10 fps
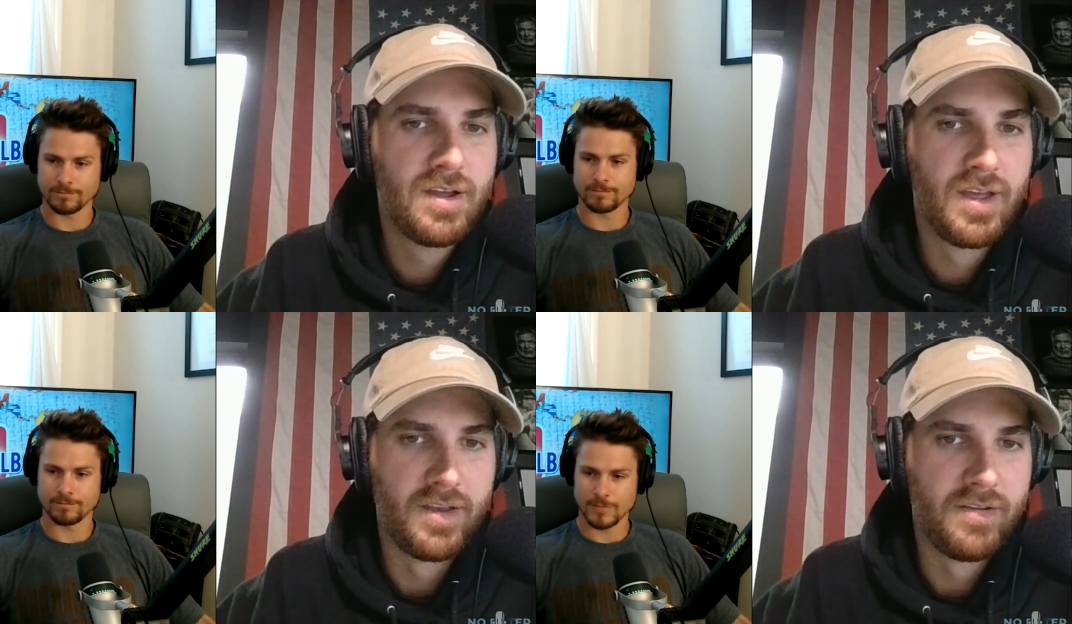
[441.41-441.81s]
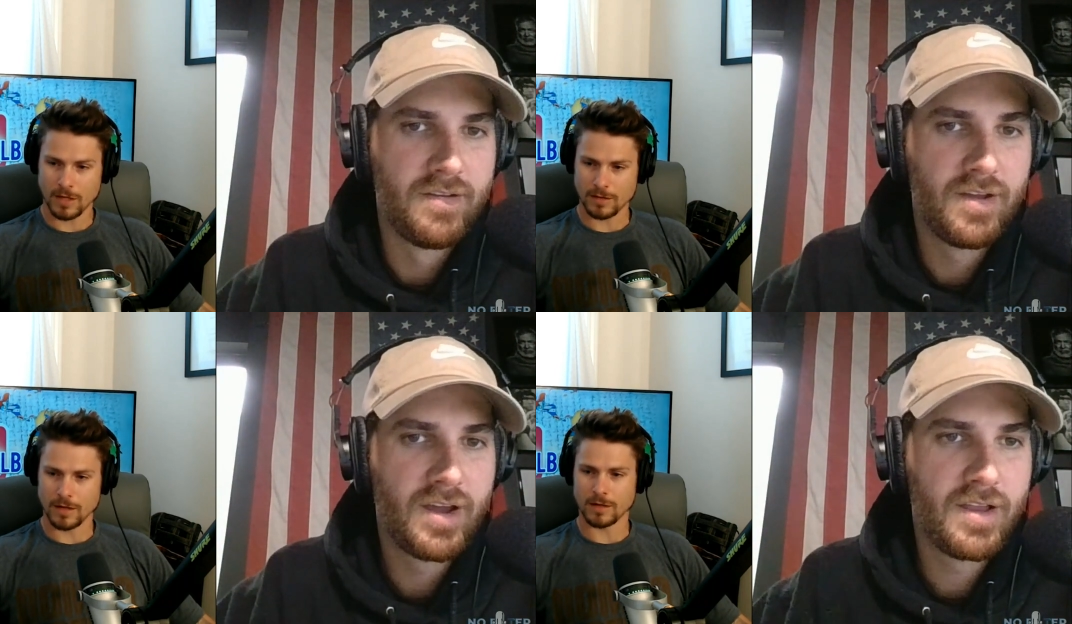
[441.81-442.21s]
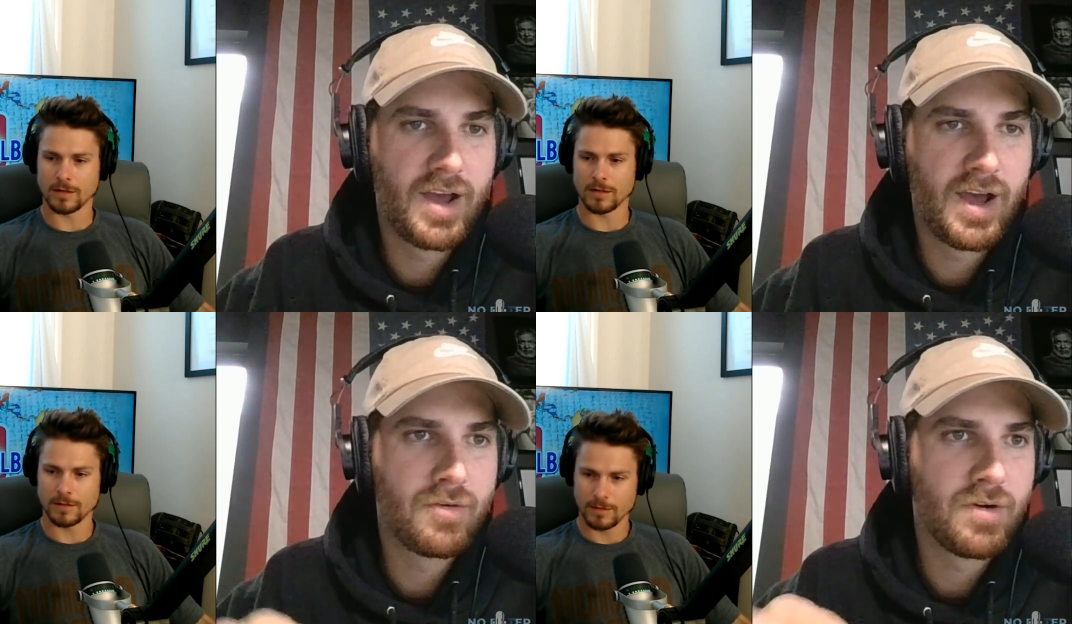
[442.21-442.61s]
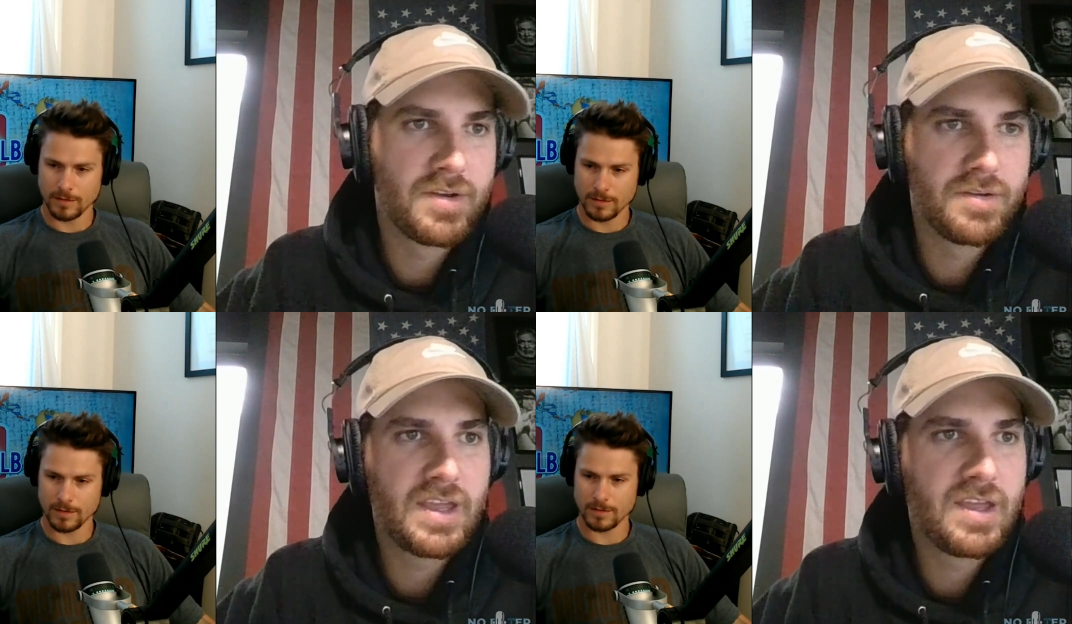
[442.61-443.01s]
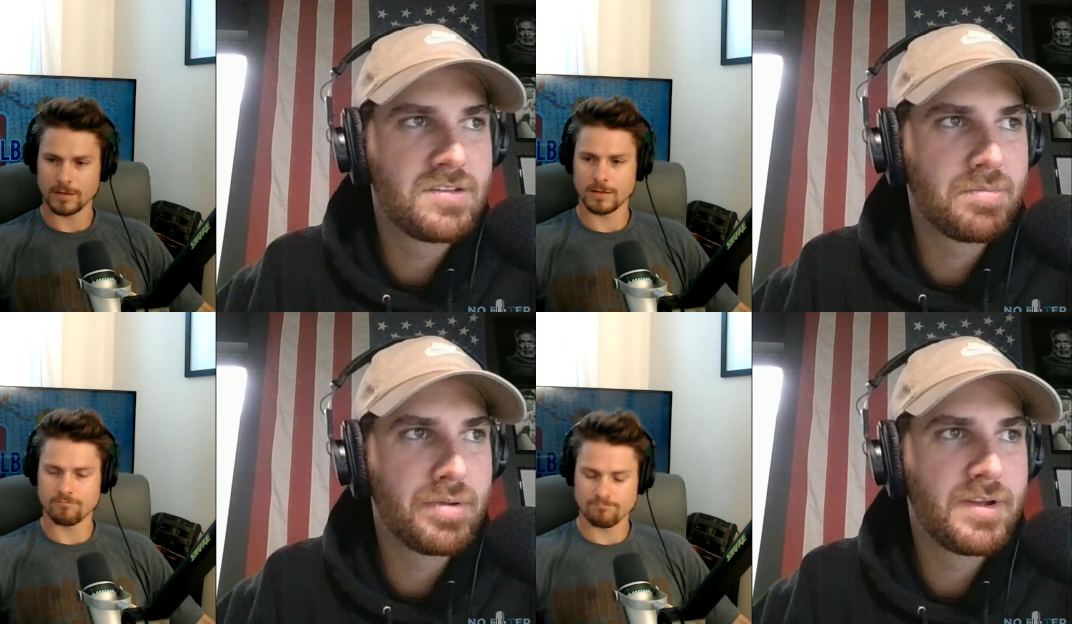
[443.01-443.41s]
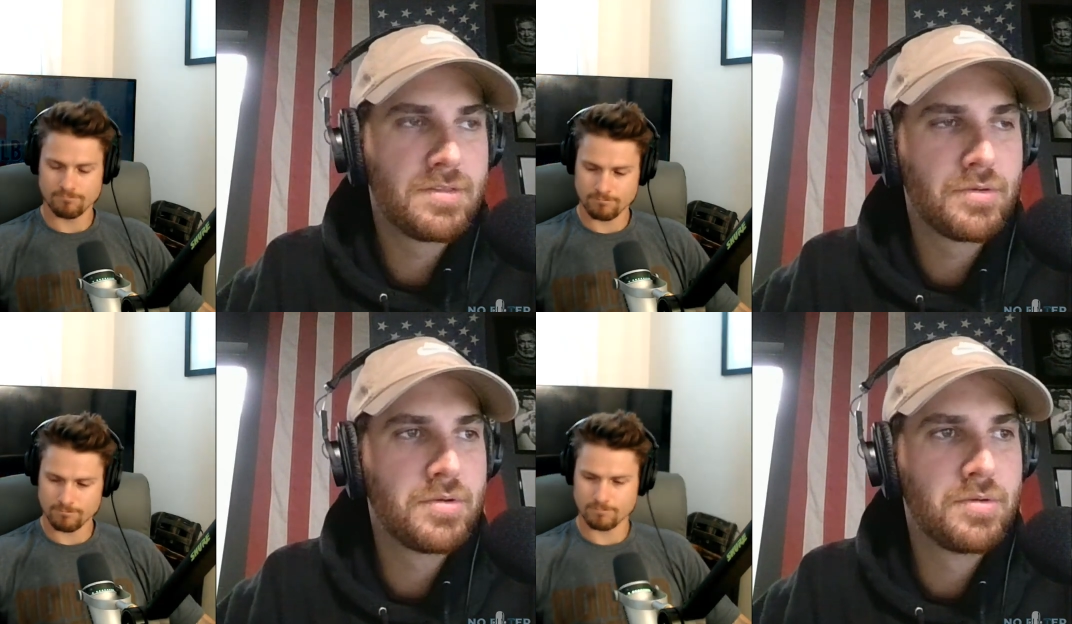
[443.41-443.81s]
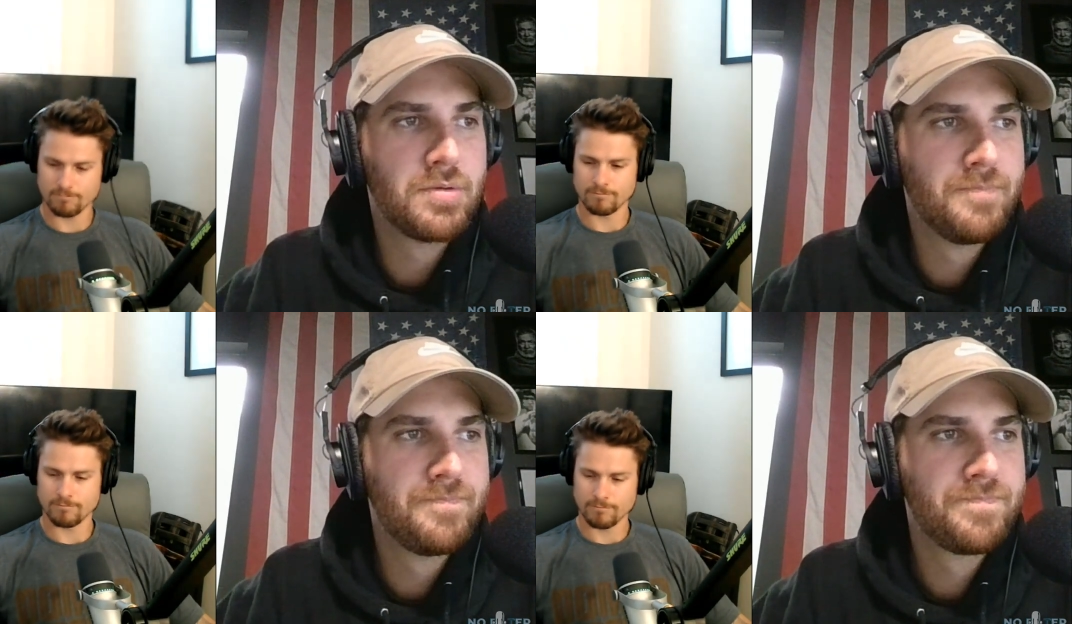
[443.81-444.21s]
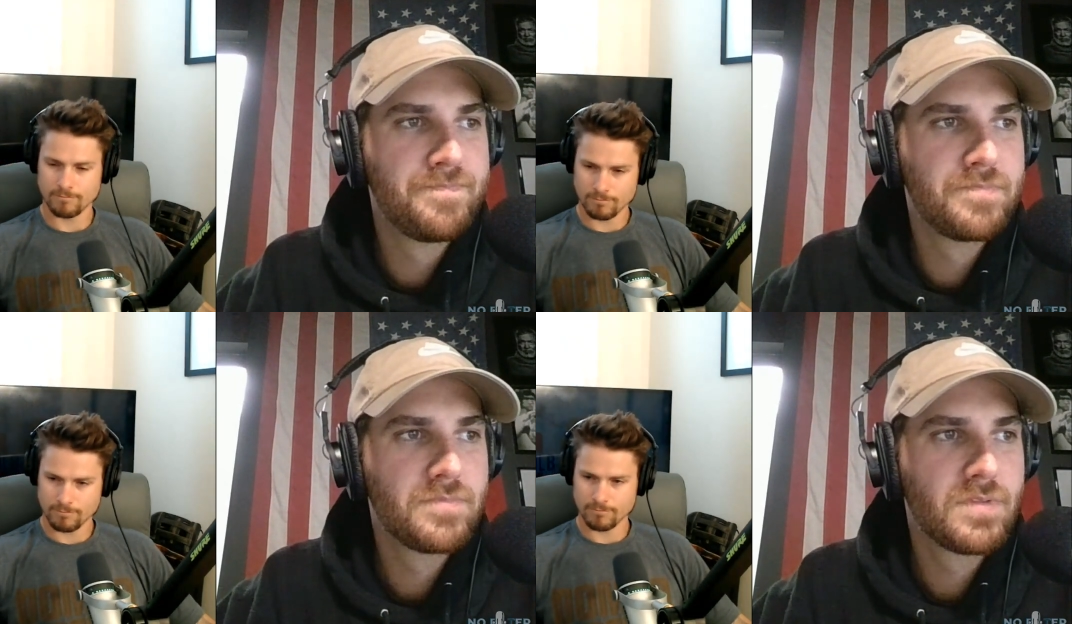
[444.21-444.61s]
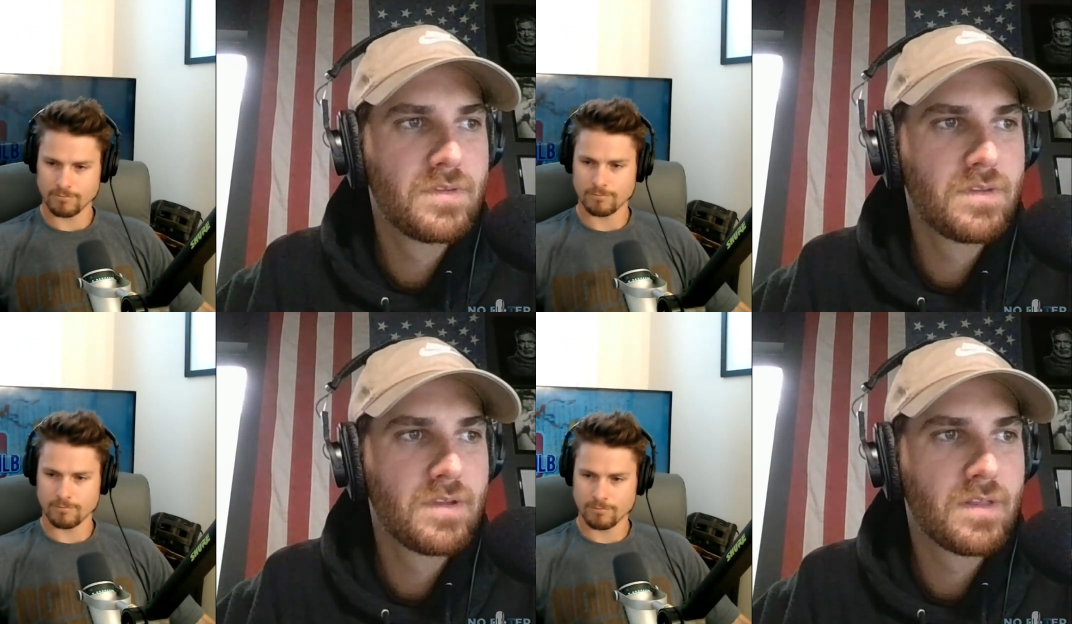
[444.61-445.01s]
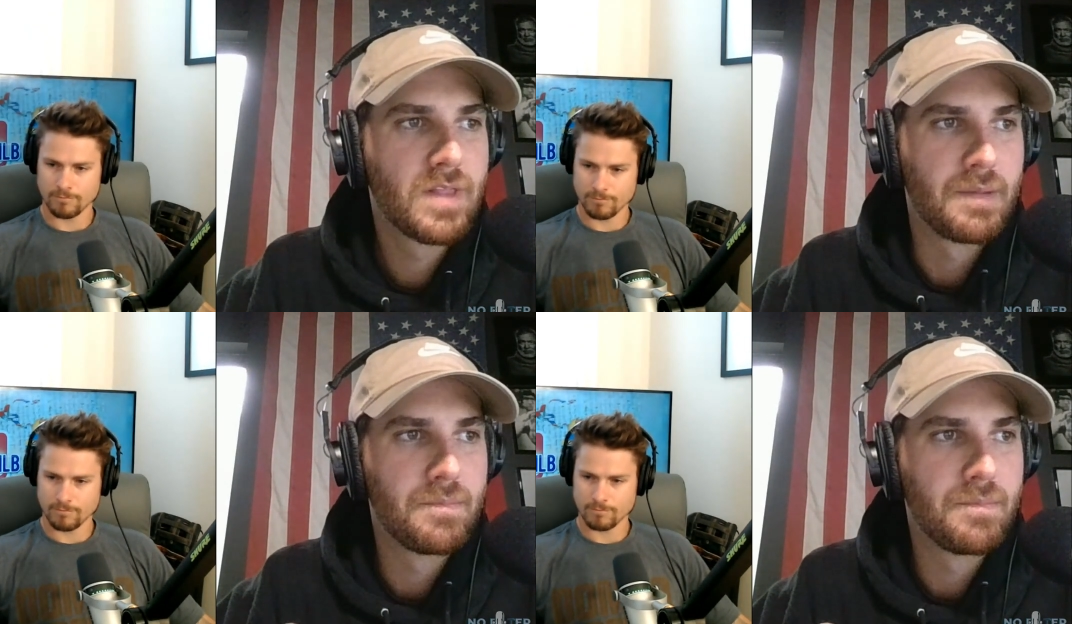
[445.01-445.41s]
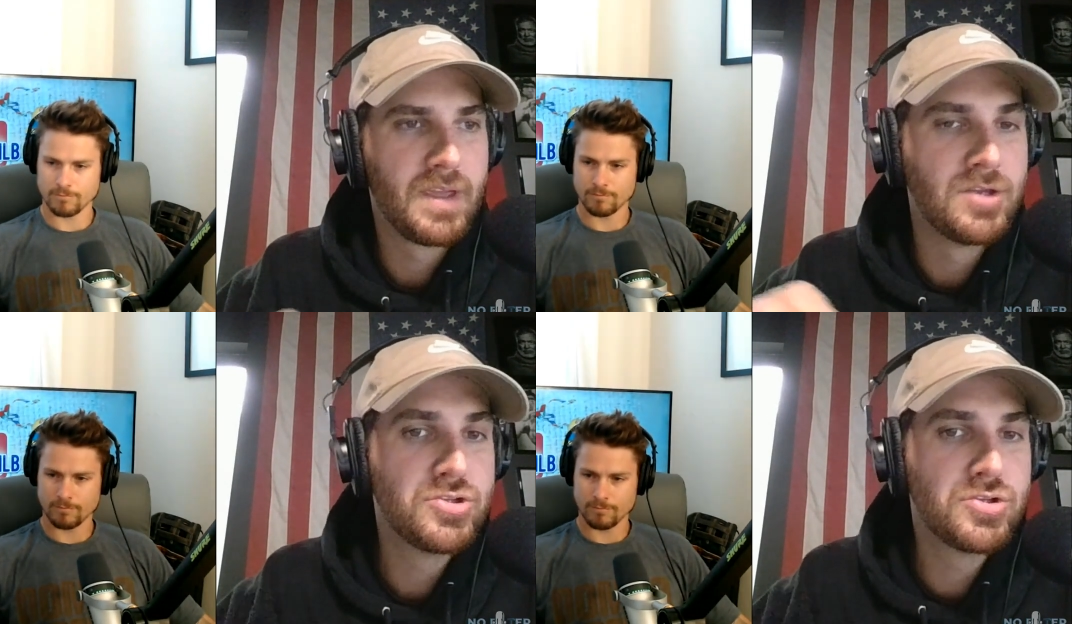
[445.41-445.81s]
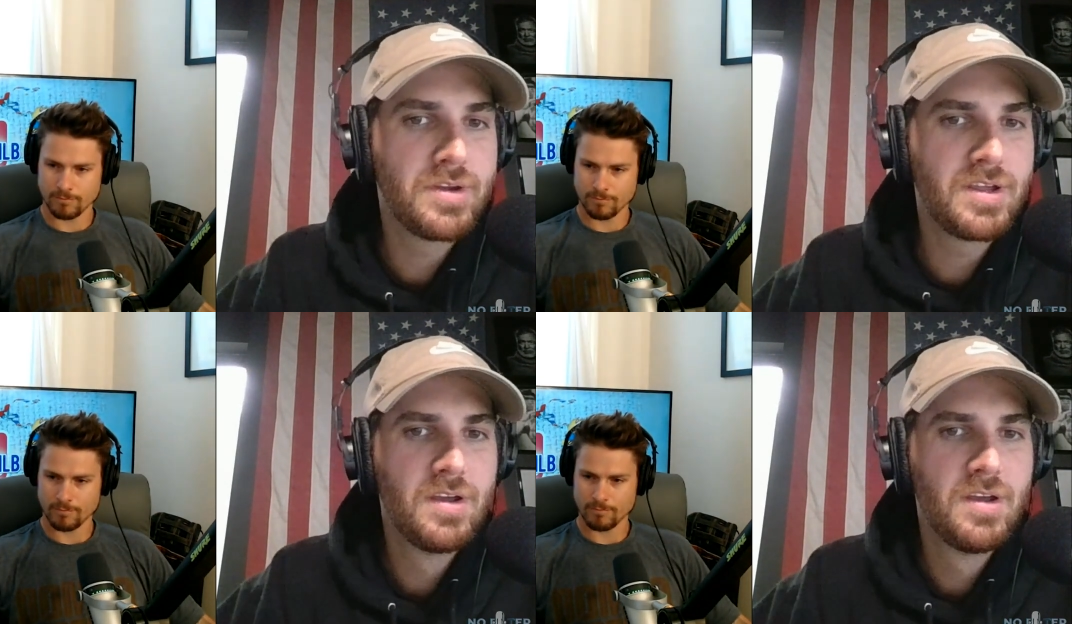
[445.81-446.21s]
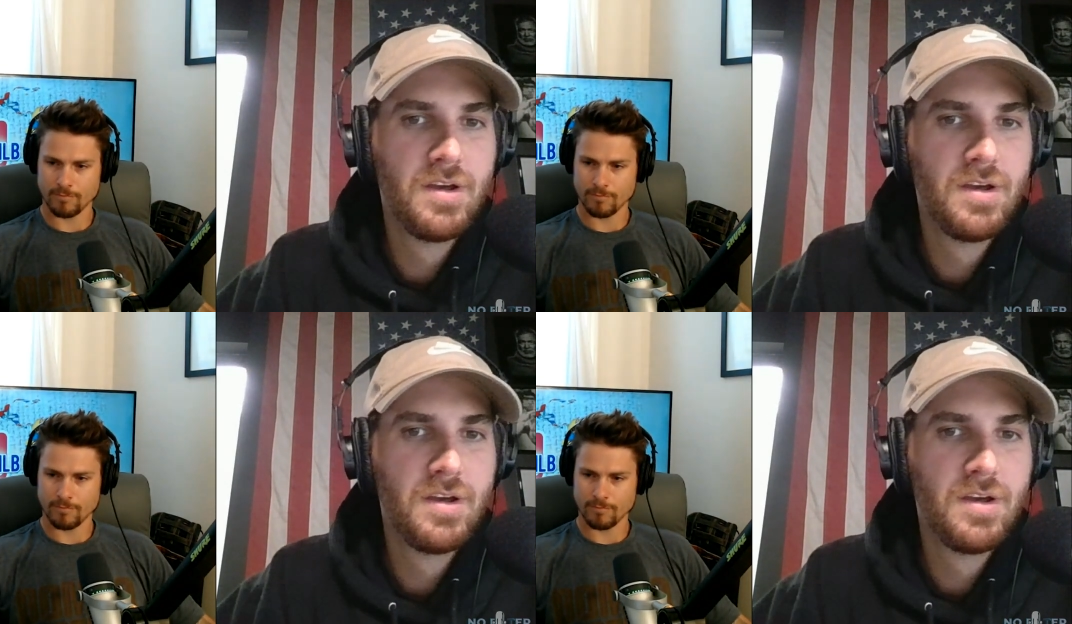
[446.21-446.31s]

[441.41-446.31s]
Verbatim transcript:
Speaker 1: And Hell yeah! I don't want kids to play through like injury